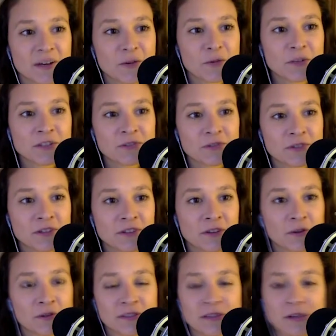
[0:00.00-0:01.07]
which one of
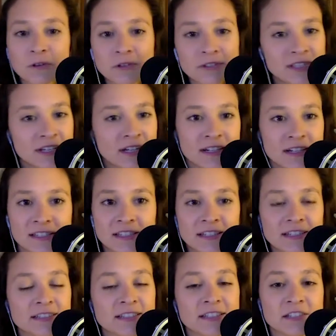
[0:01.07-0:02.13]
those local to us
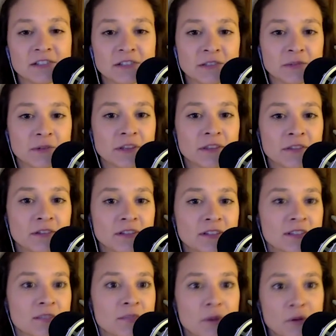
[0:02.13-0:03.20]
here in District 23
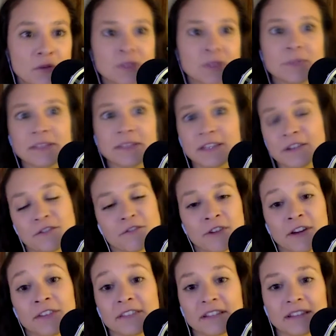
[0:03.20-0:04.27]
is the most beginner
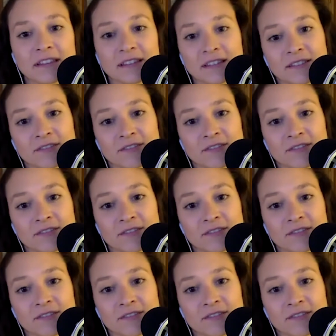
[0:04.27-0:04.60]
friendly?